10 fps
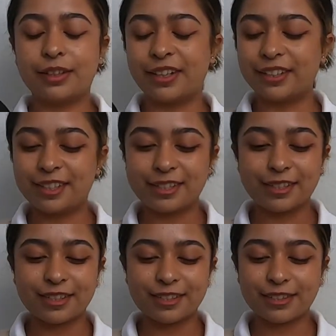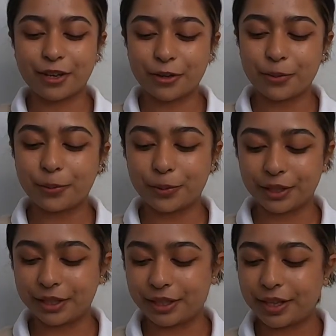Oh, this is so
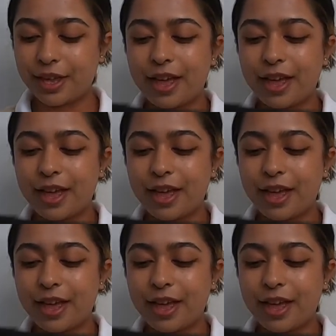pretty.